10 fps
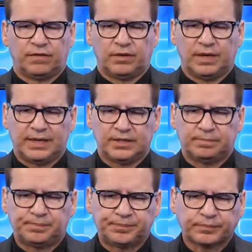for you guys
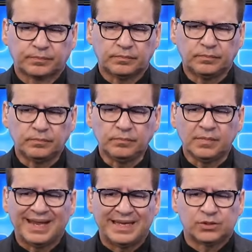
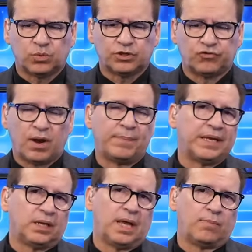is we're
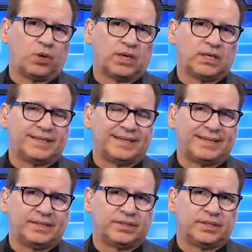dropping a lot more content
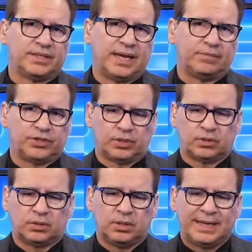into the Diamond
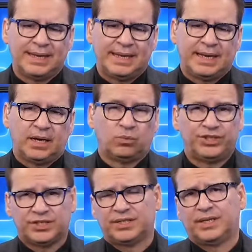Circle. We
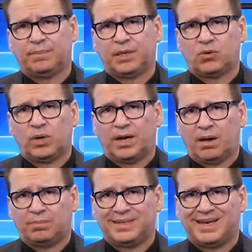just did a Bitcoin
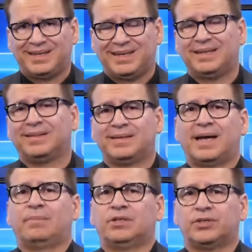update in the
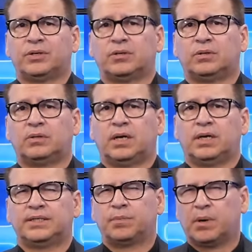Diamond Circle.
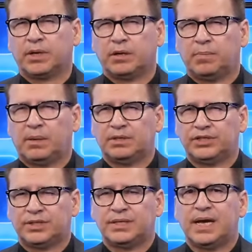It's probably going to
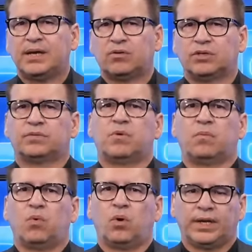publish tonight or
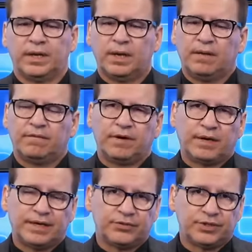tomorrow morning.
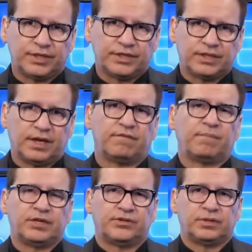Very interesting stuff.
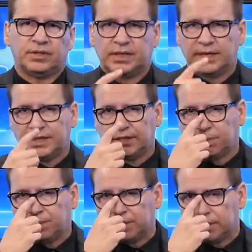Make sure and
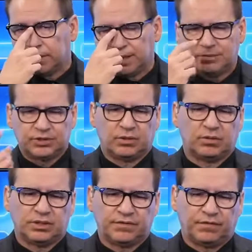jump into the Diamond
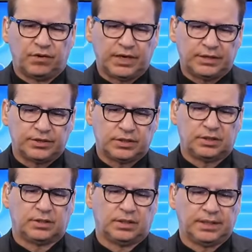Circle. It's free. Just
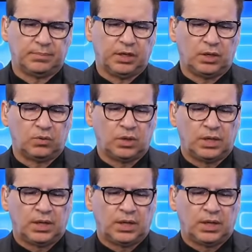click the link below.